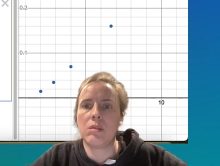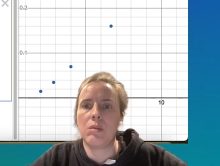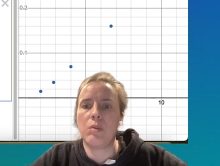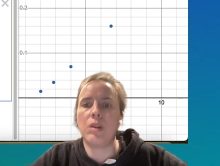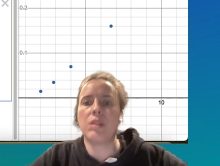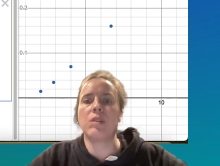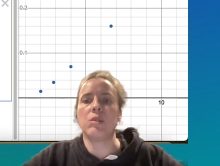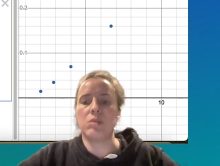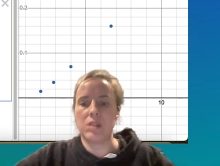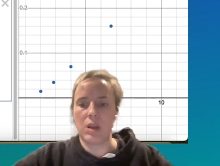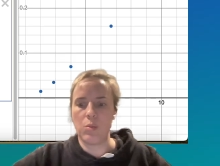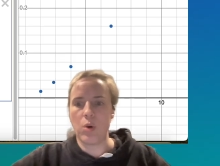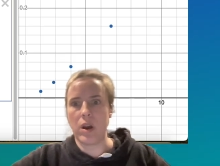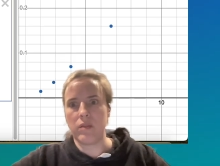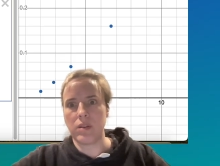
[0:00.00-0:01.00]
With those
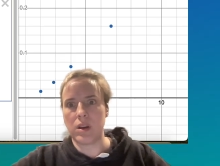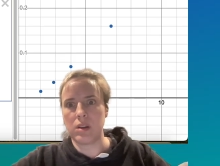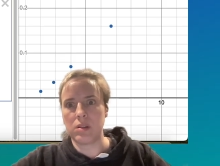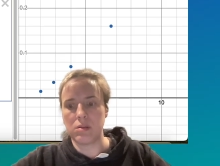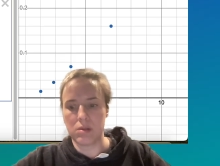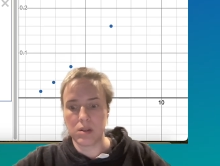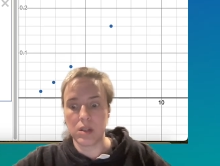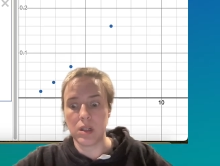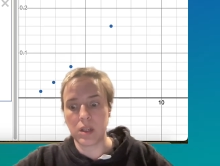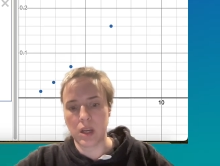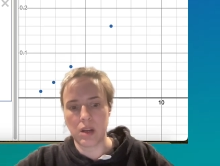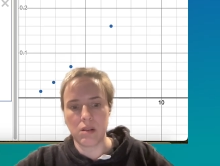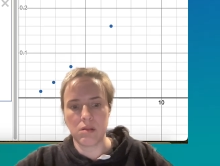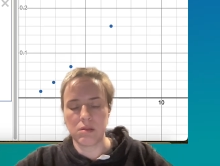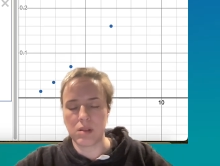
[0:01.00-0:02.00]
same y values.
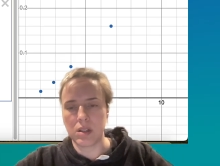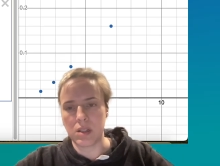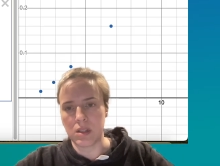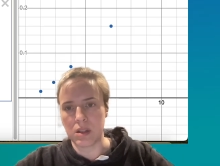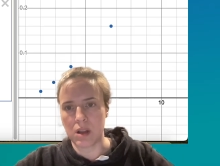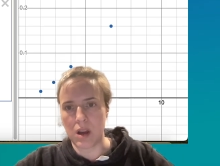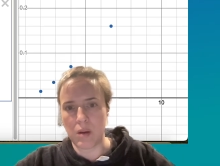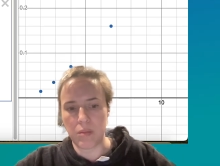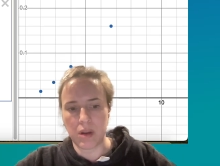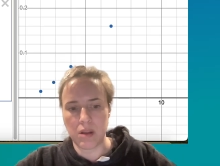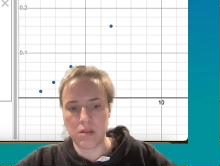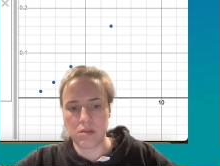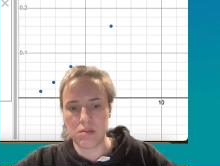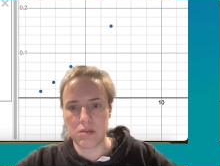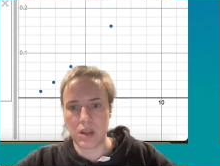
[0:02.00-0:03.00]
Again, it doesn't
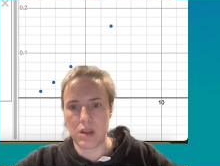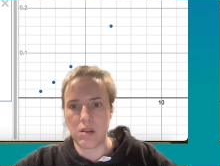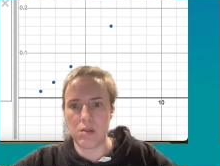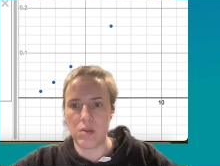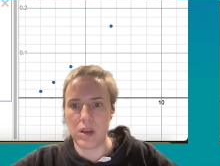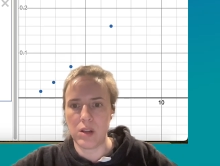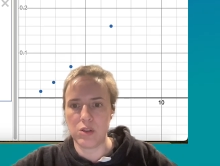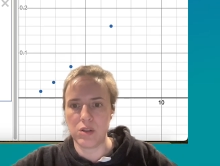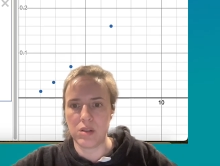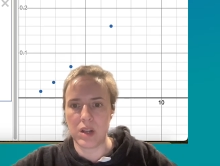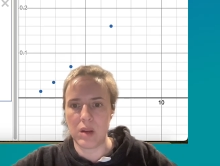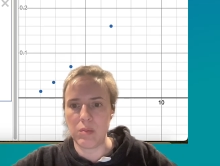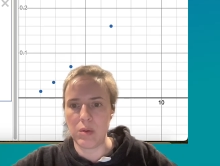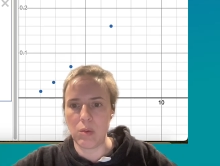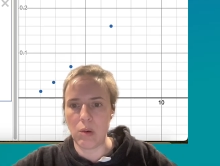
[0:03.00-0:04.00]
copy. Like, you can't just
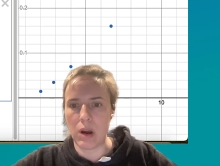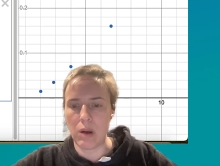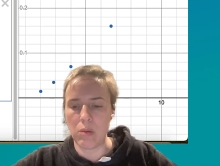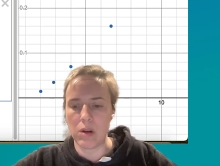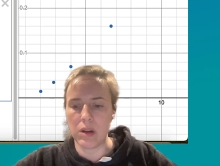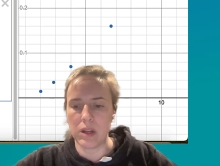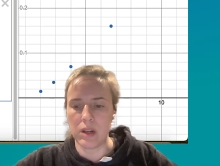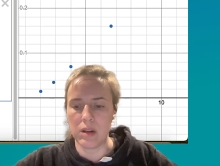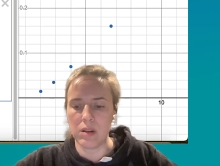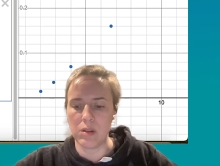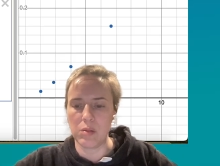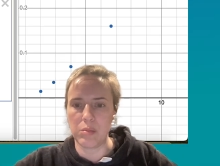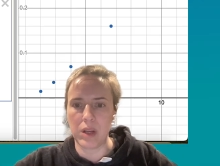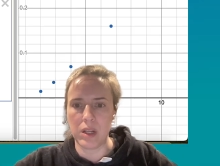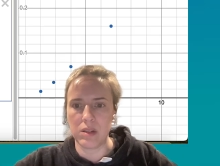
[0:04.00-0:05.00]
type in y1 here and
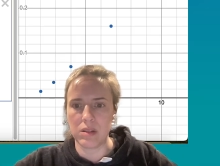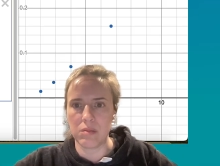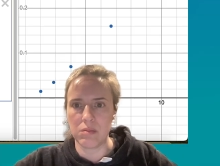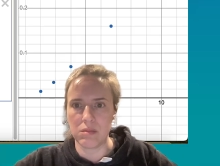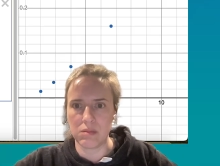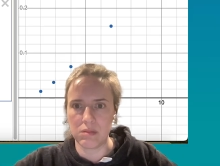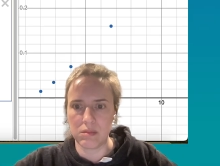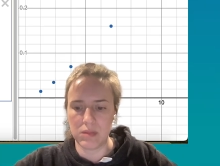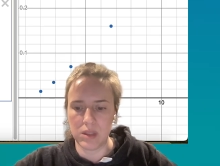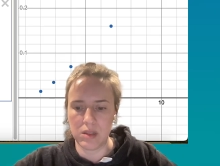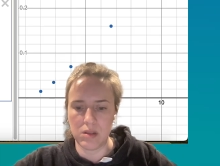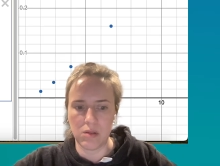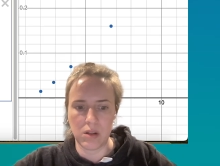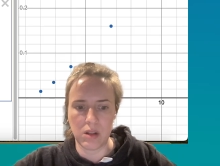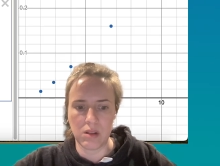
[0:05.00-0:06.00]
it'll paste them.
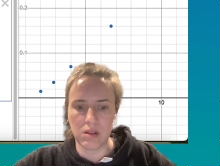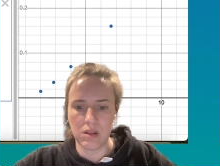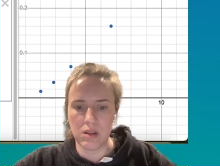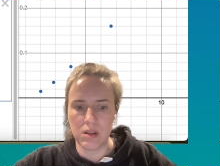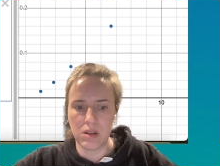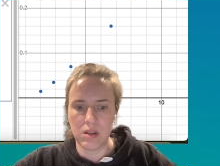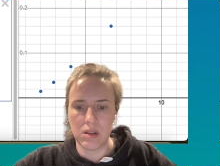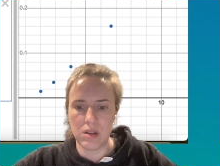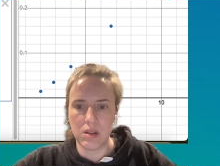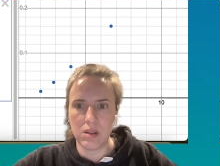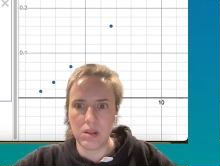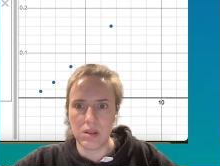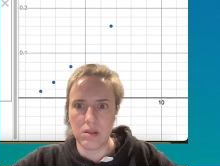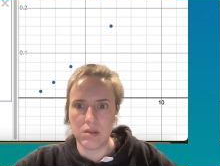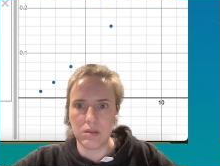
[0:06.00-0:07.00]
It's annoying.
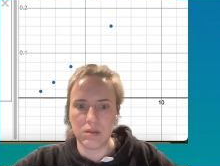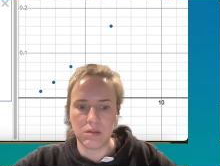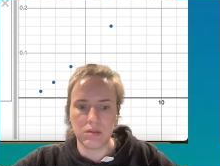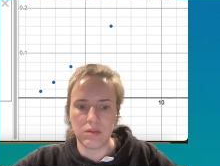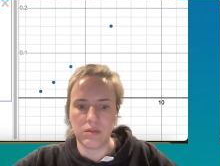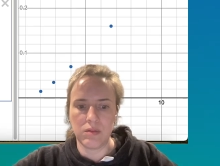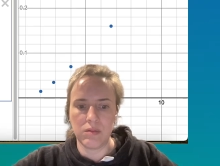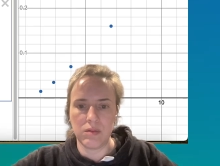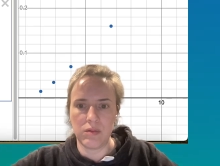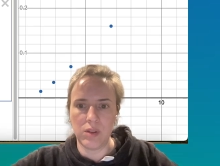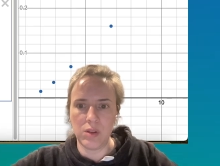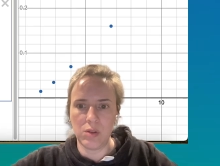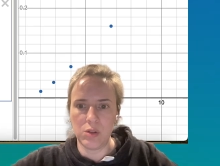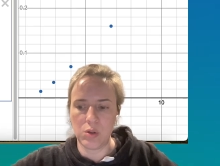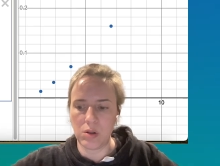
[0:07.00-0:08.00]
If
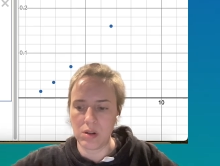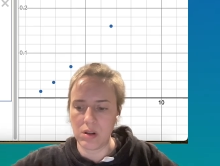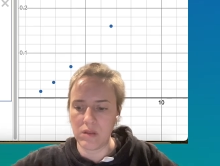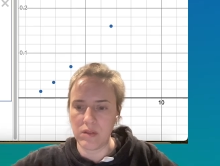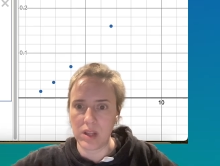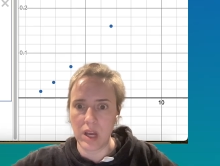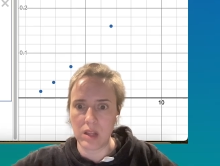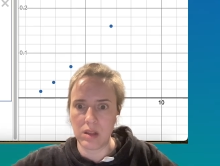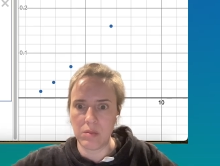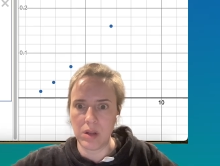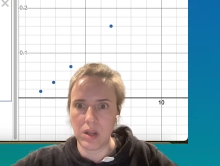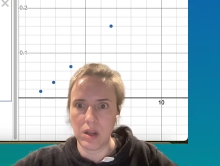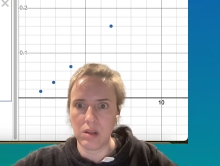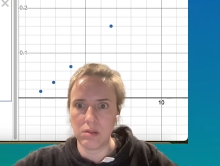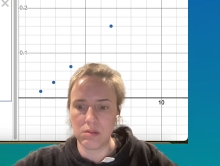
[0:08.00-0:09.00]
you know a shortcut for that, let me
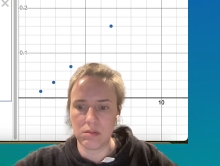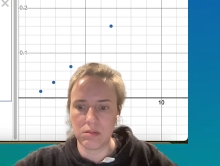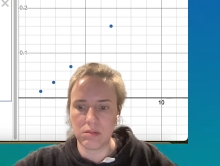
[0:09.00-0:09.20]
know.